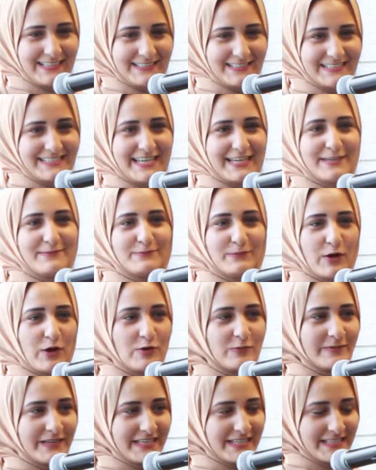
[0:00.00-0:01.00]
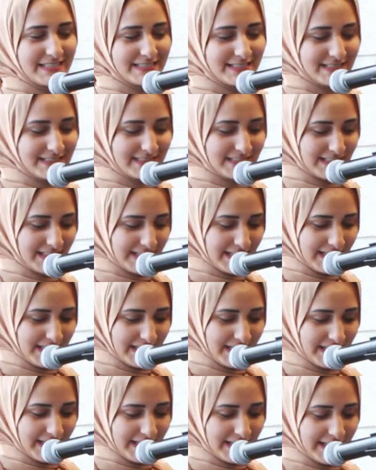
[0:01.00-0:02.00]
The second poem is
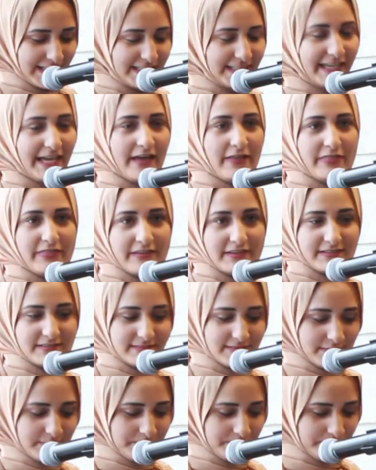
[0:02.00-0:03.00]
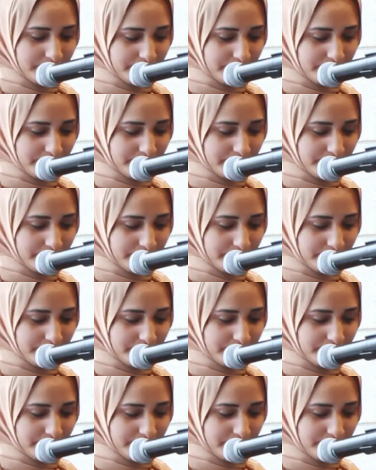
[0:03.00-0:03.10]
Helianthus,